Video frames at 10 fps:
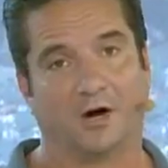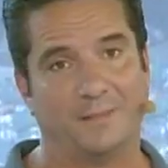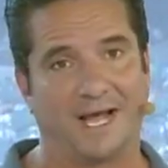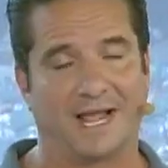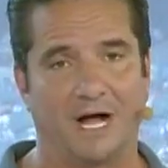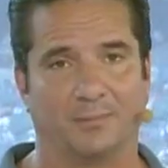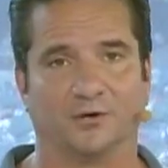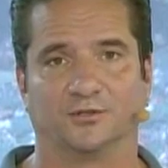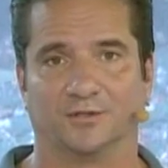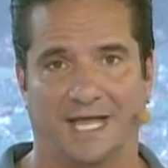or Matt
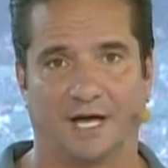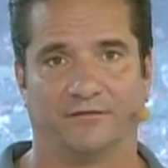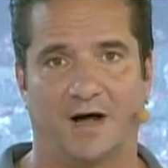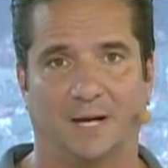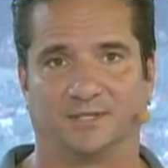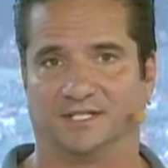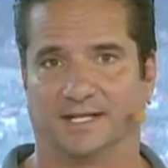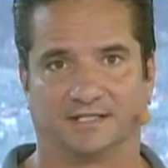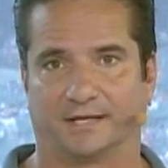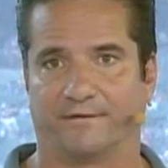Albers, who's out of options,
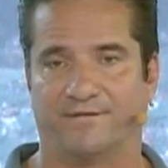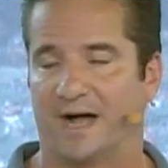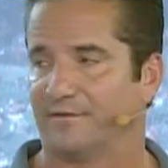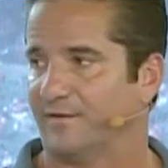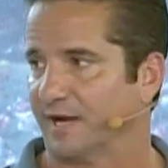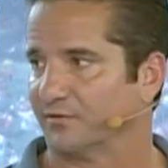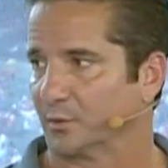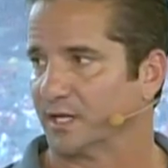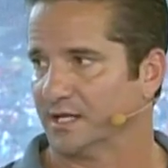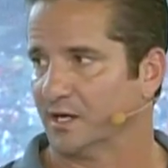has like a
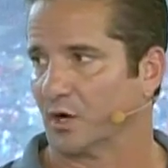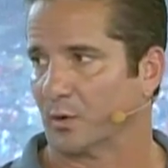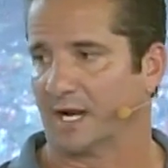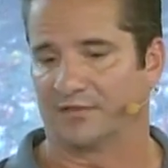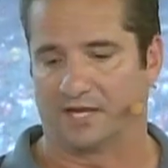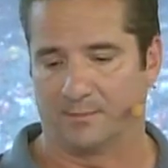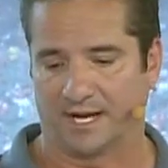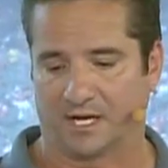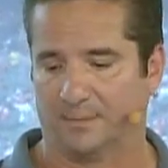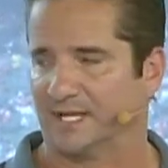5.53 ERA. I think it
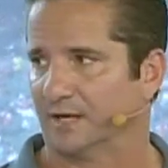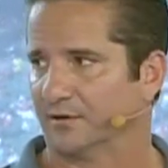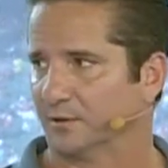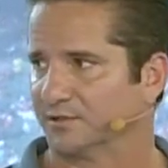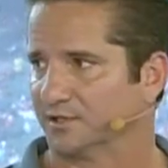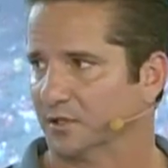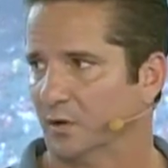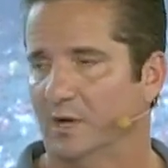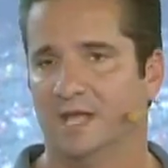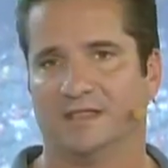might come down to those two.